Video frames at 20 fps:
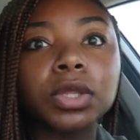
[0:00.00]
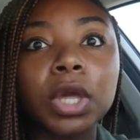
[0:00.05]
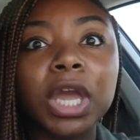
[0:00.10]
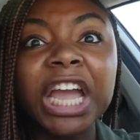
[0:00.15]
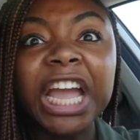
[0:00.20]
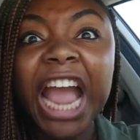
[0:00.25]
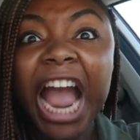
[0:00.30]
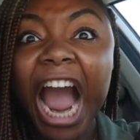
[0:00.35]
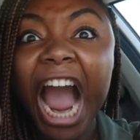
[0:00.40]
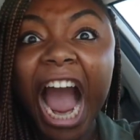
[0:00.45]

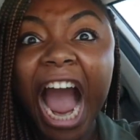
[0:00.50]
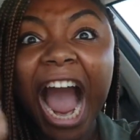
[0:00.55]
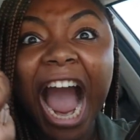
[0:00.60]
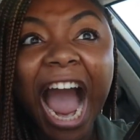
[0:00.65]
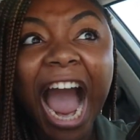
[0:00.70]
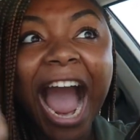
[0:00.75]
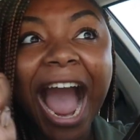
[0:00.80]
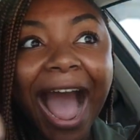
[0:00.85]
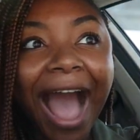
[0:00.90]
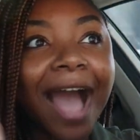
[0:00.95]

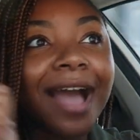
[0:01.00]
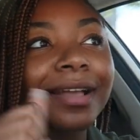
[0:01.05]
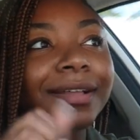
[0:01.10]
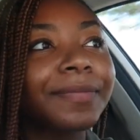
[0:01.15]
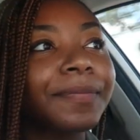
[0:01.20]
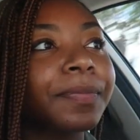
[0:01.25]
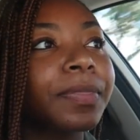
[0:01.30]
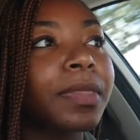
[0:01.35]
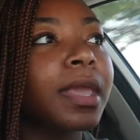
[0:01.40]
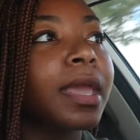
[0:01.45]
What's your
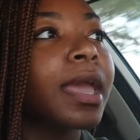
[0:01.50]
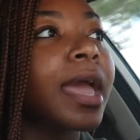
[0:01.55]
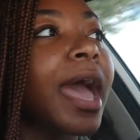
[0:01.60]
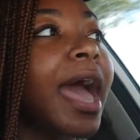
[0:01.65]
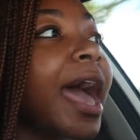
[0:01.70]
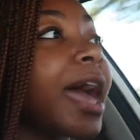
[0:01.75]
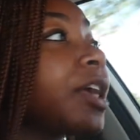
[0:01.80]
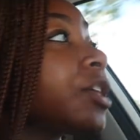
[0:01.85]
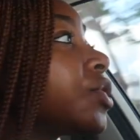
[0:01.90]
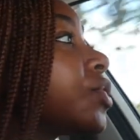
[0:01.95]
name?
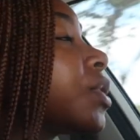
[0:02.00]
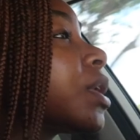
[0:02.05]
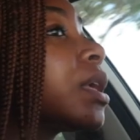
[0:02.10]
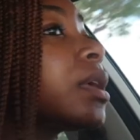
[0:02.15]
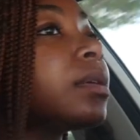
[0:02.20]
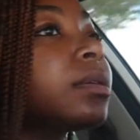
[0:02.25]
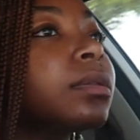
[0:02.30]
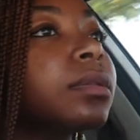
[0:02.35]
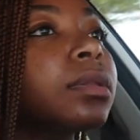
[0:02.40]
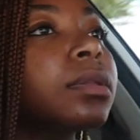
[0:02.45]

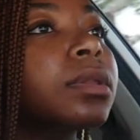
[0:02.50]
Ashley.